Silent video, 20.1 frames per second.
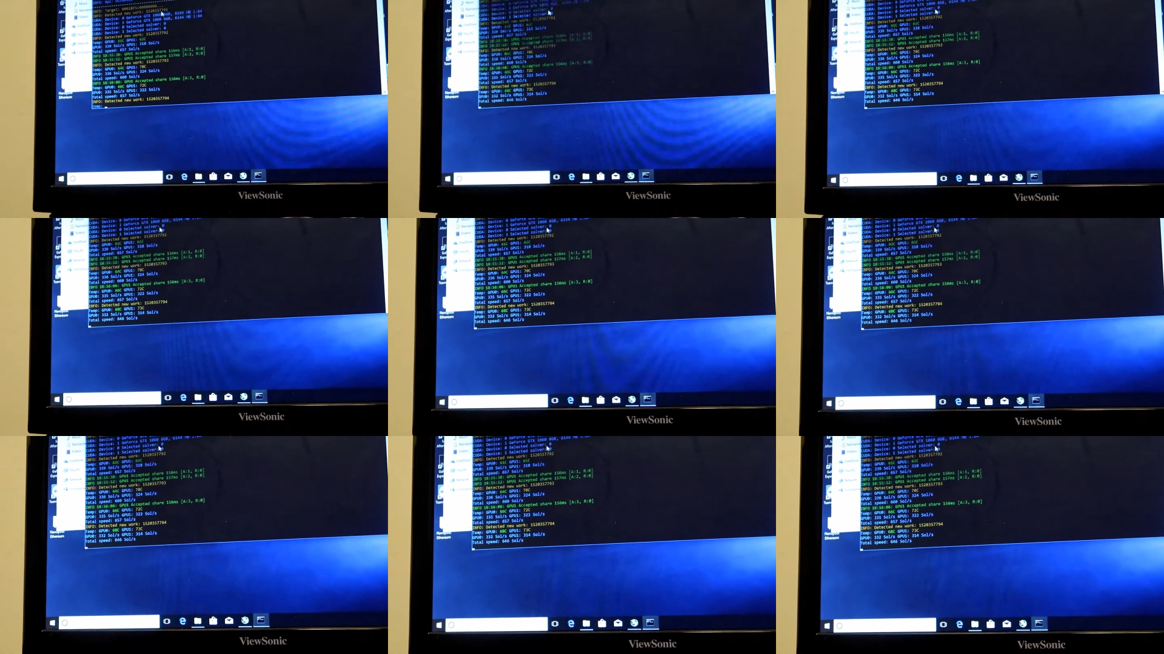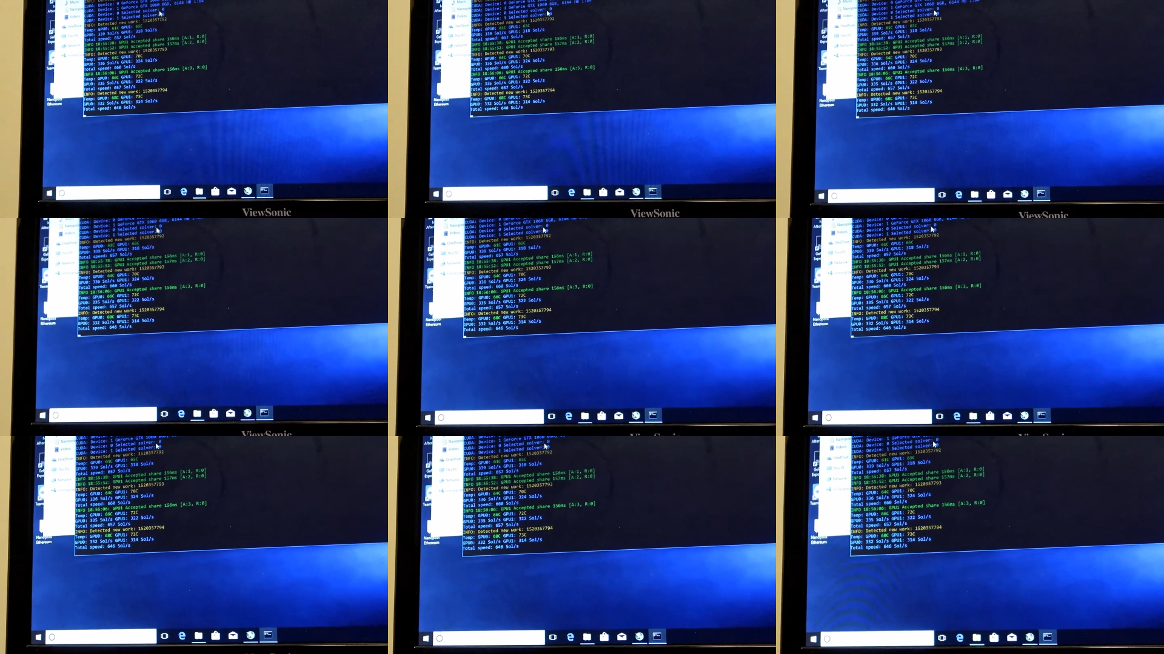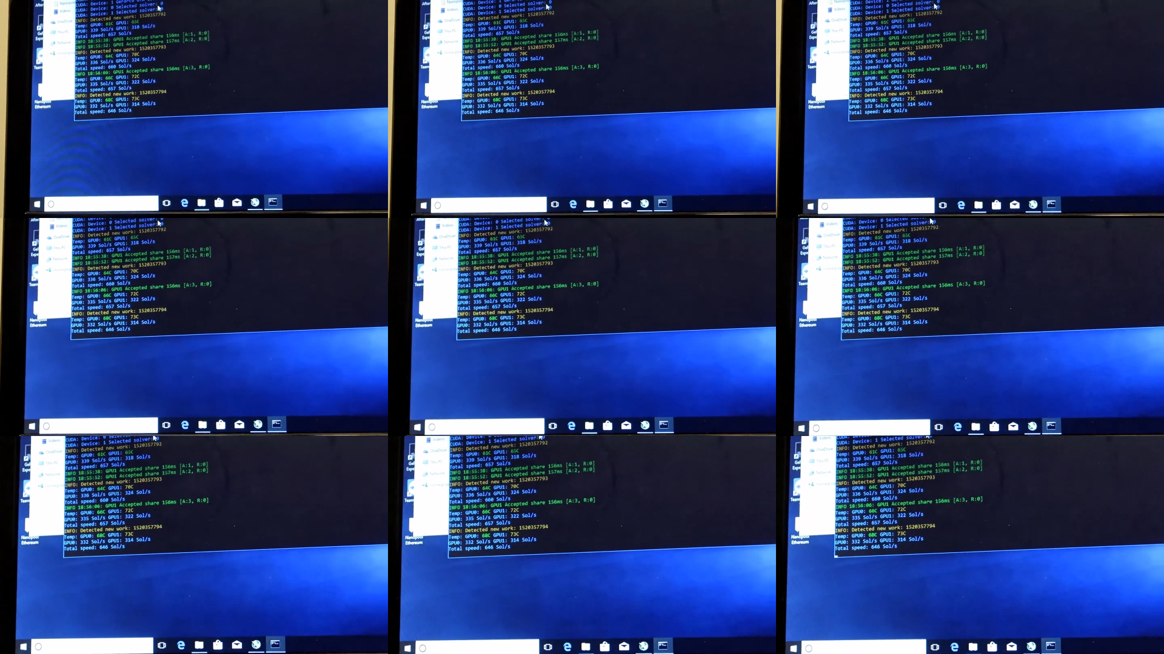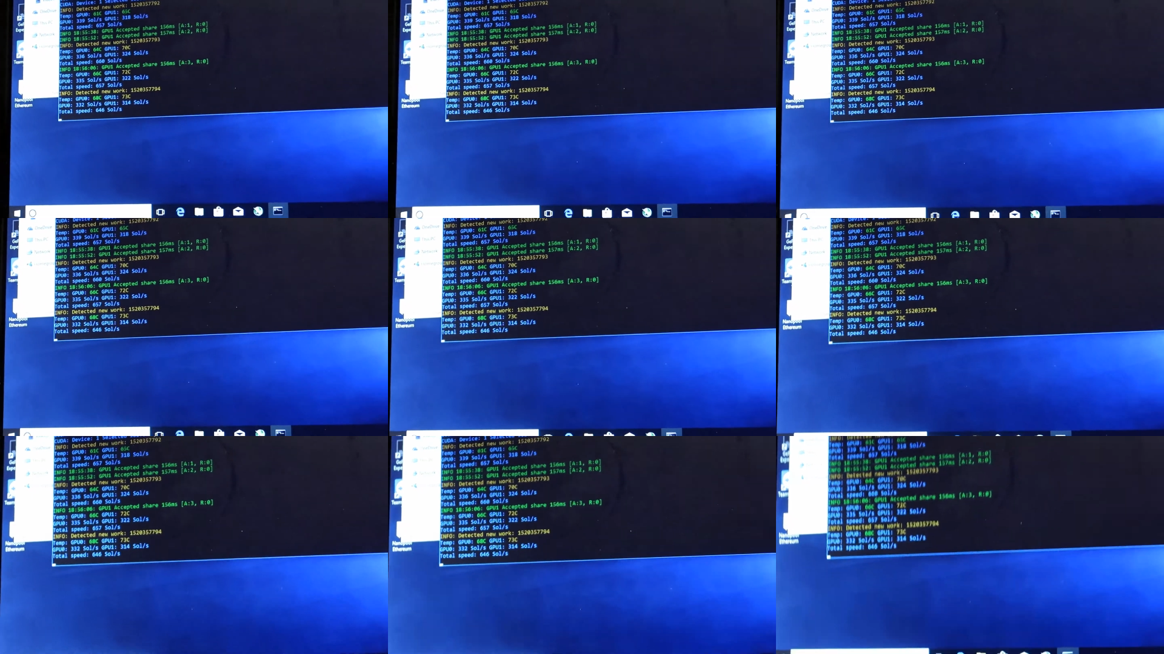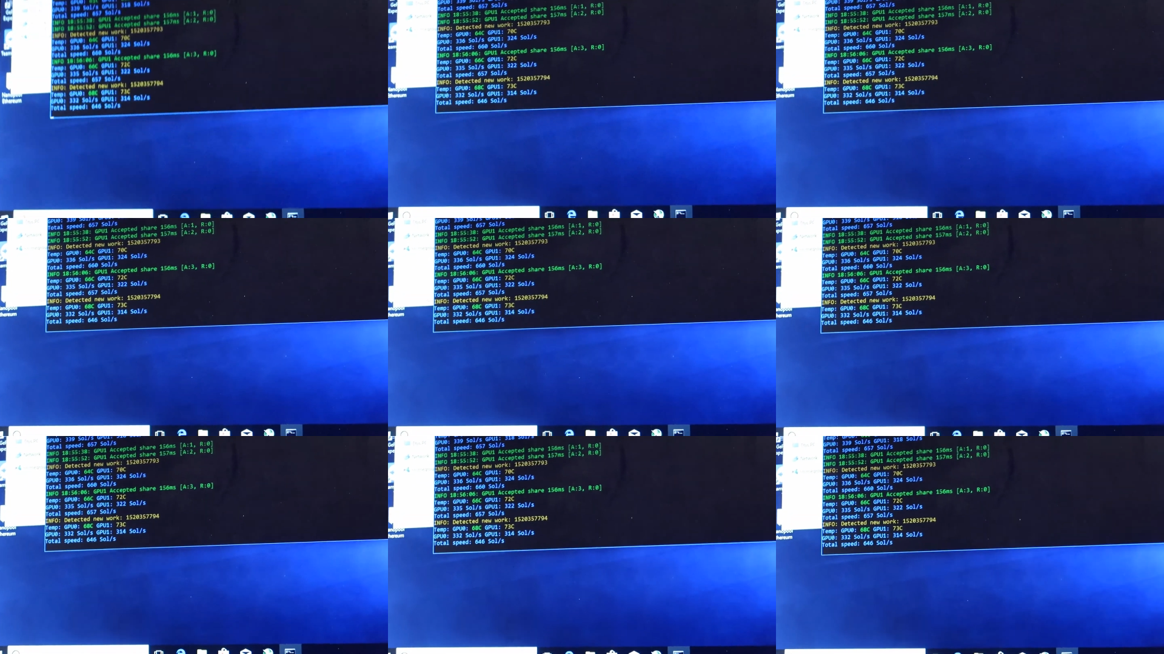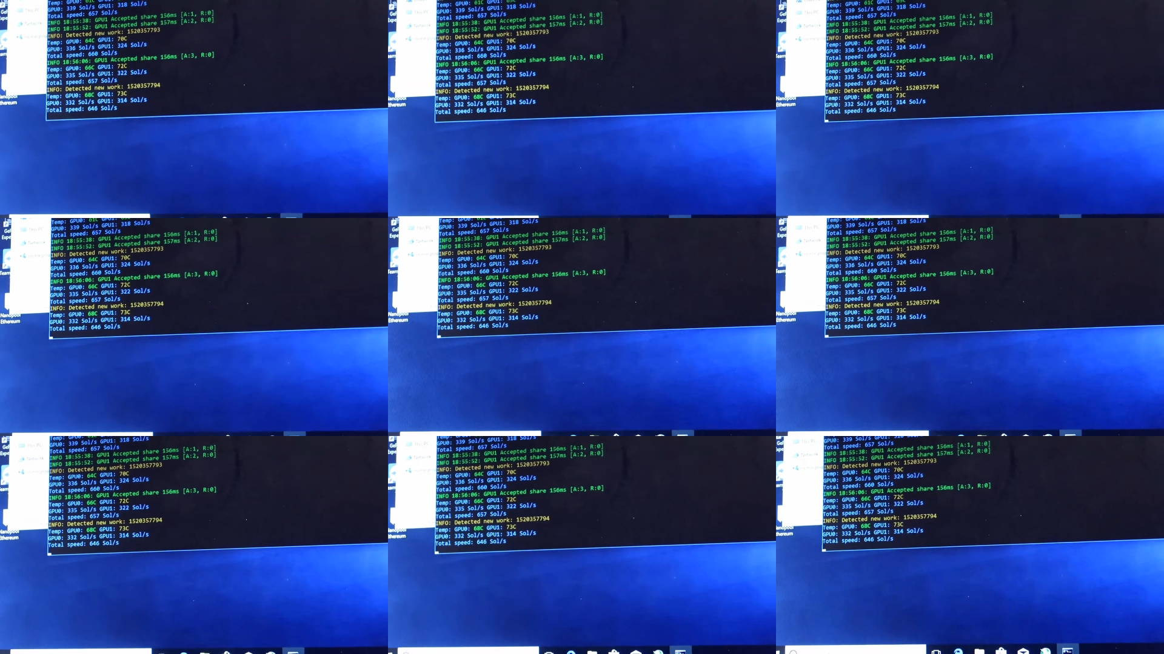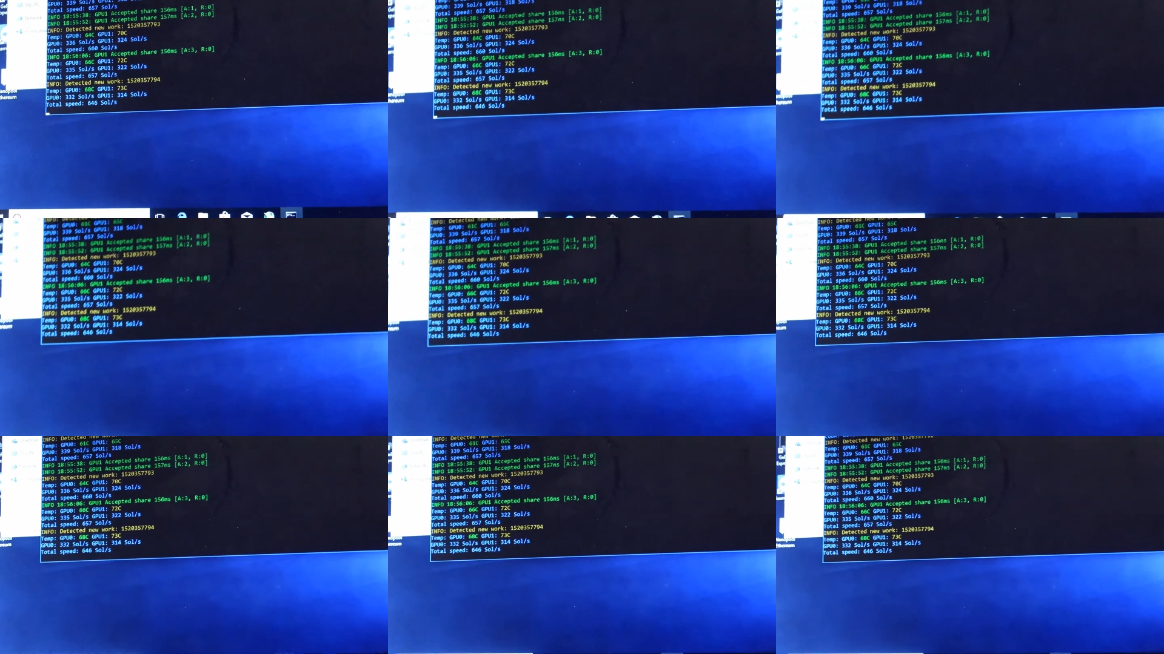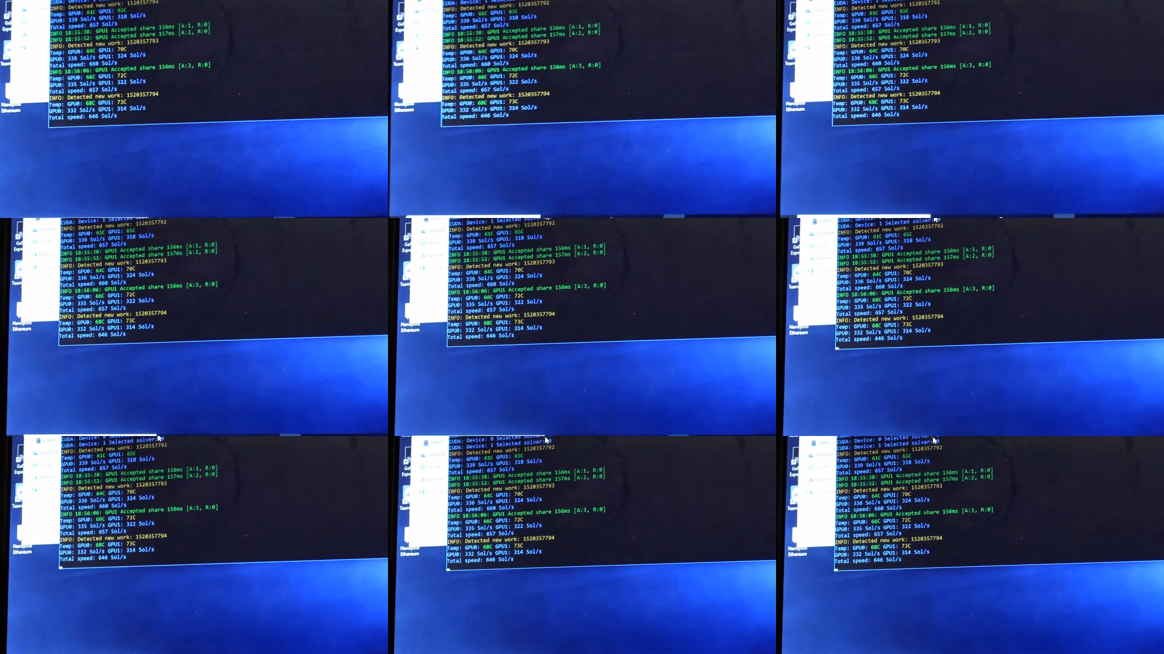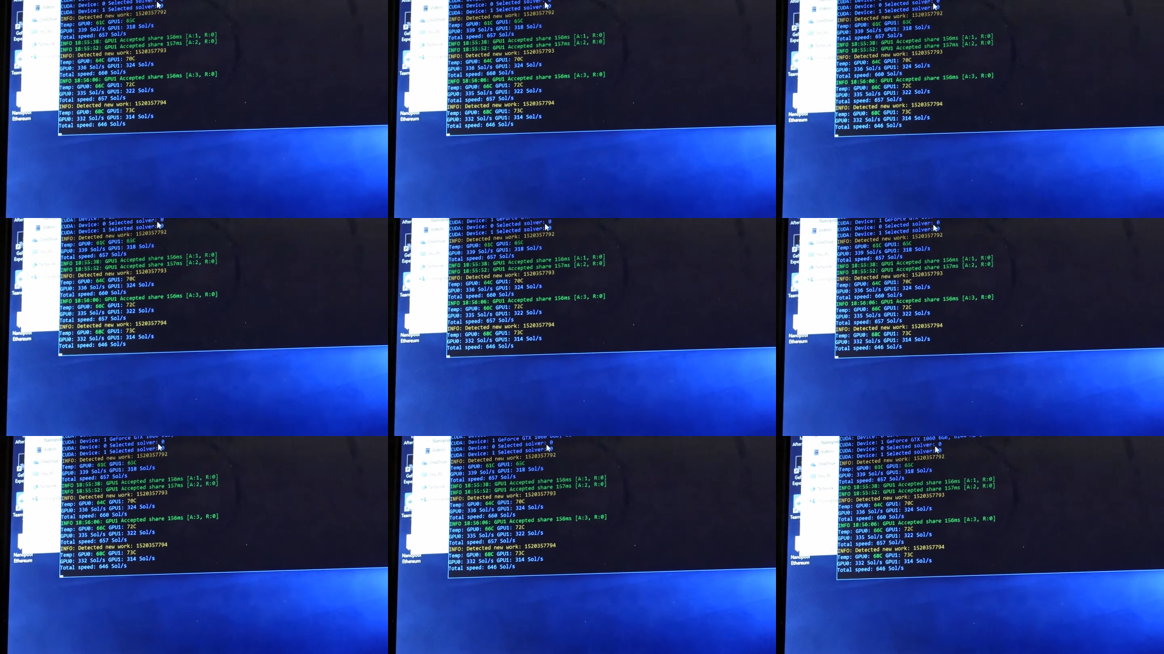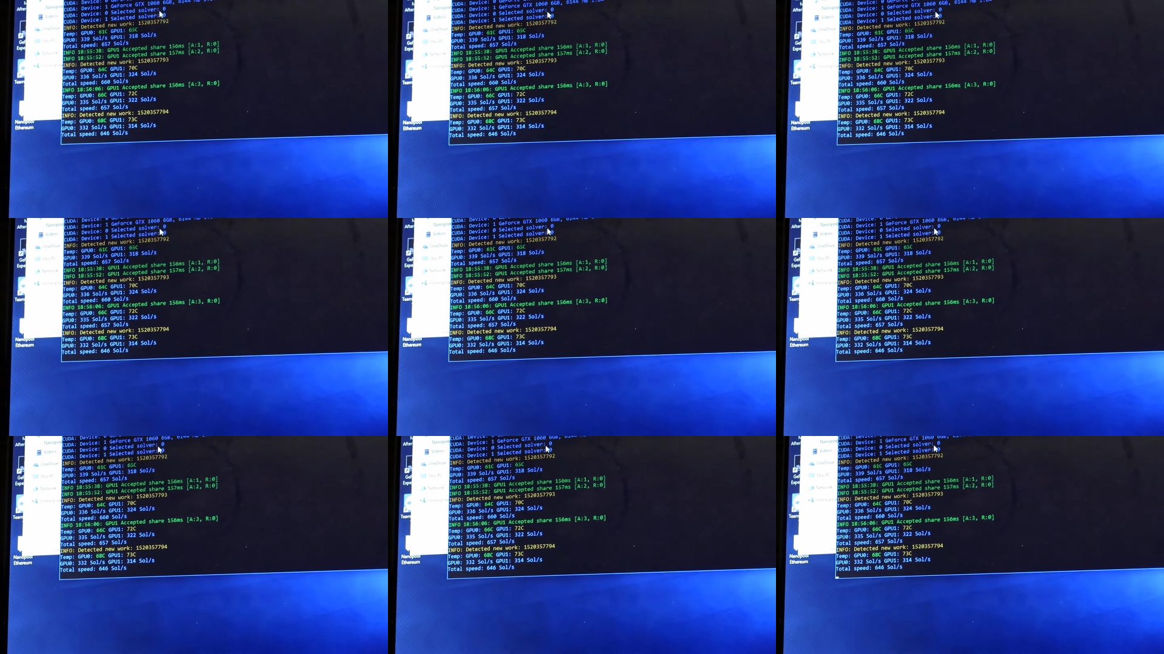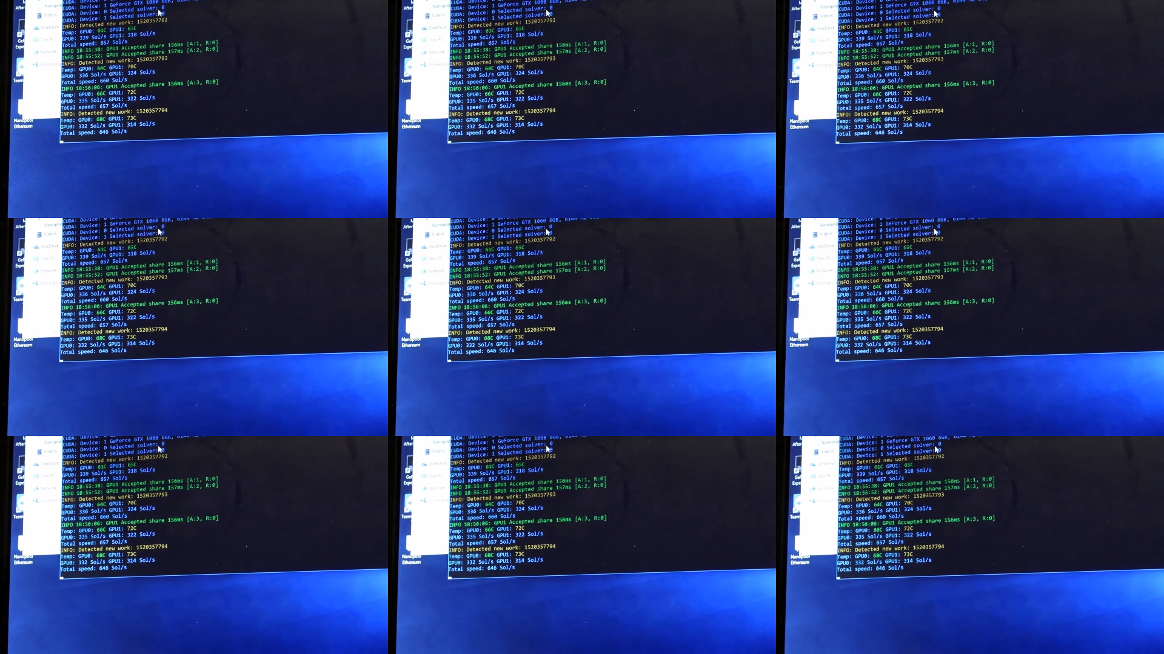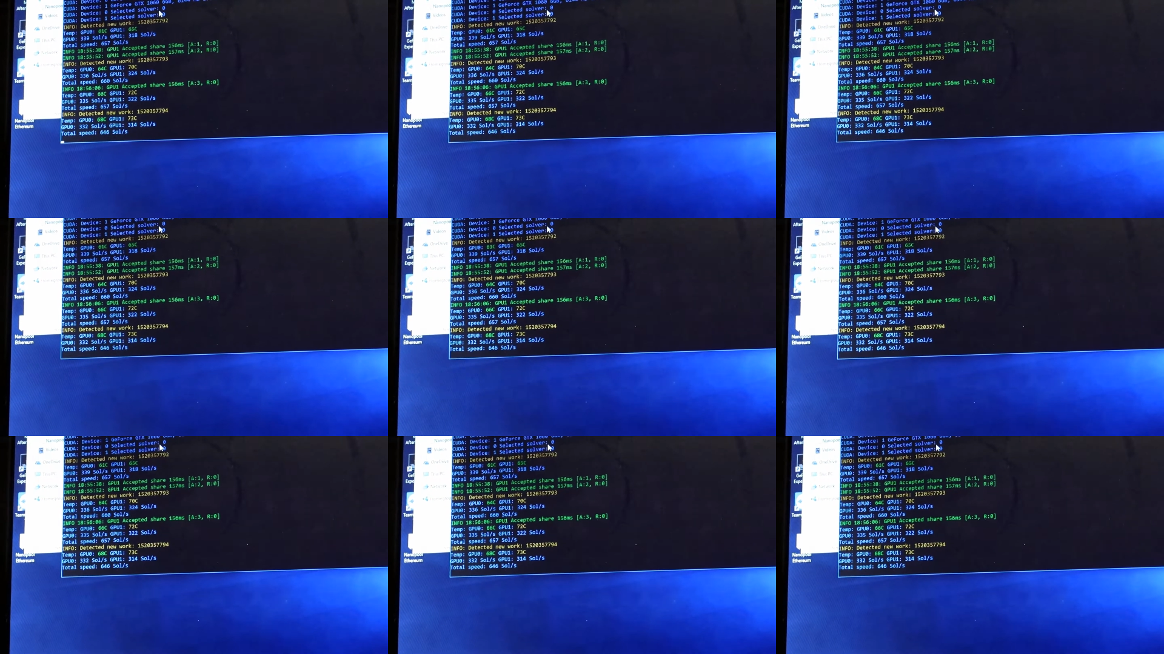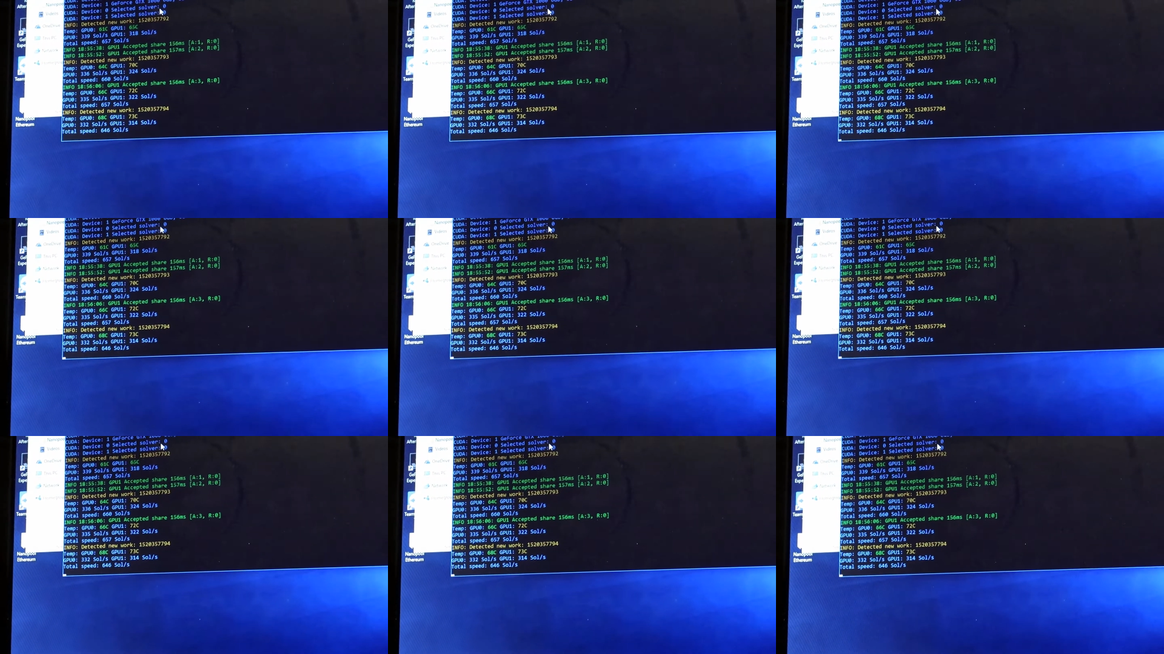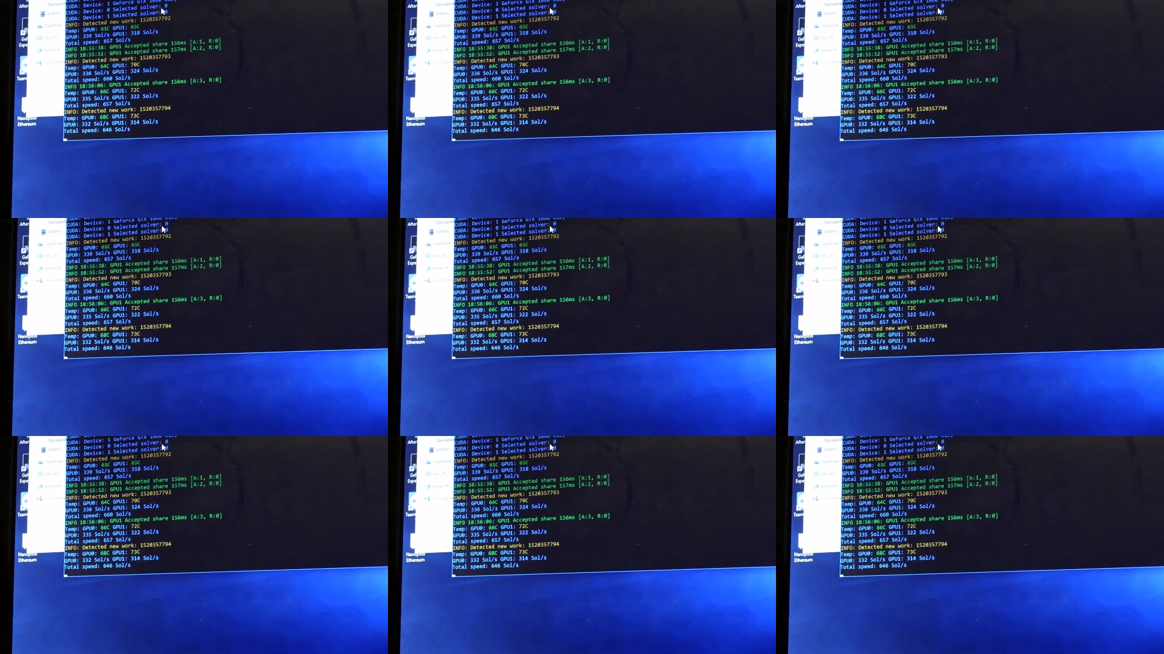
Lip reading: (no speaker visible)